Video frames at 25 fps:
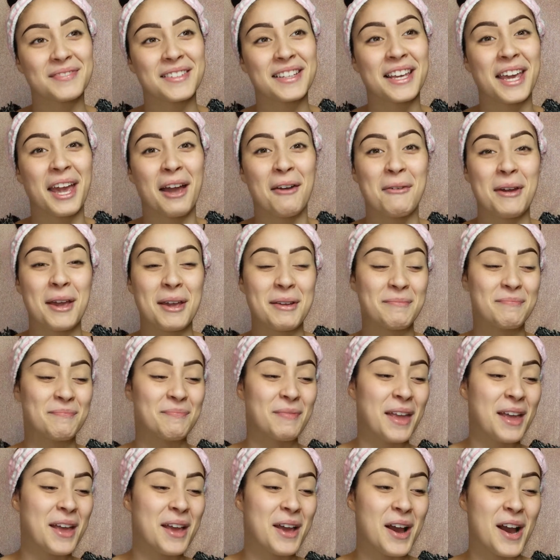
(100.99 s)
Can't wait.
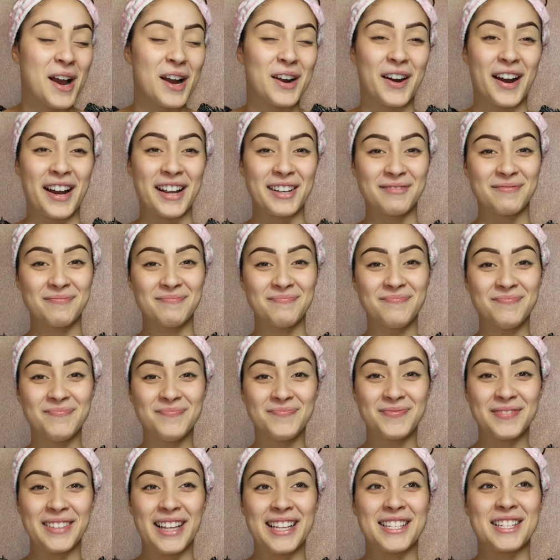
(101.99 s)
All right,
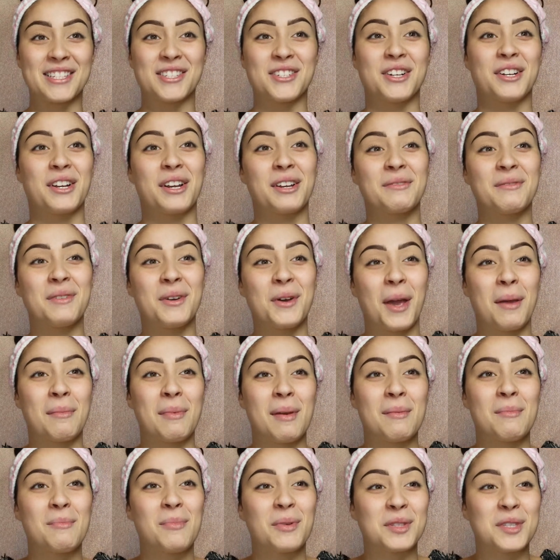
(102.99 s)
let's get started. Okay,
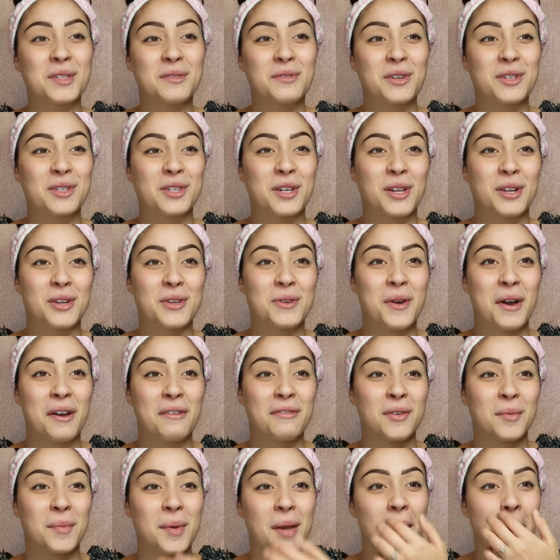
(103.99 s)
babe, what's the first color you have
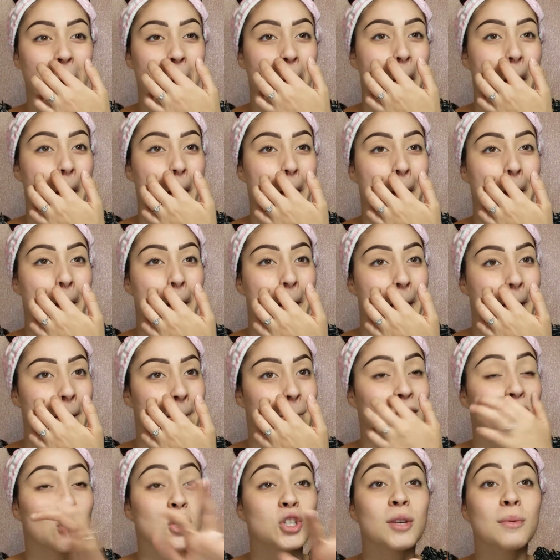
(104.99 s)
for me?
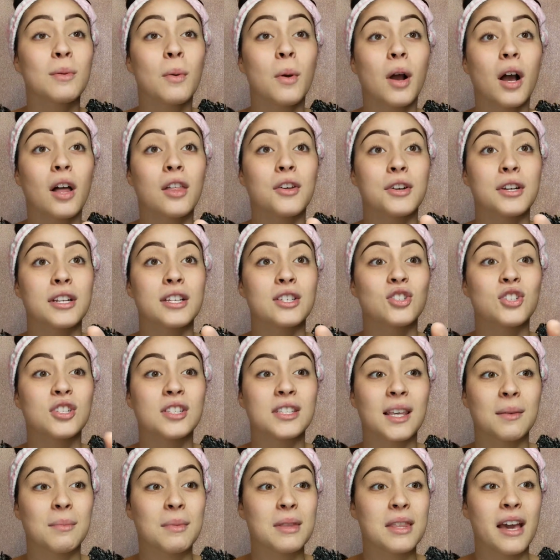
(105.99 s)
Don't tell me what color it is. Just
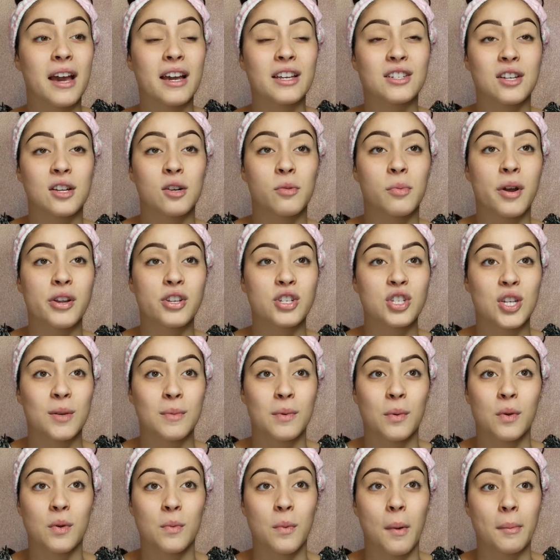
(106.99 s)
give me the eyeshadow brush and tell me
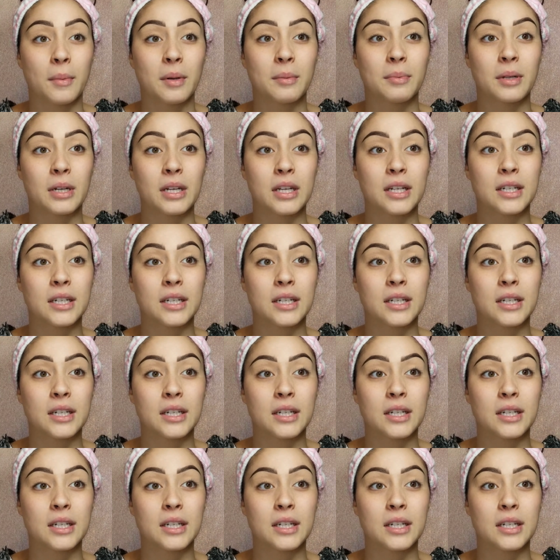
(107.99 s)
where you want me to put it.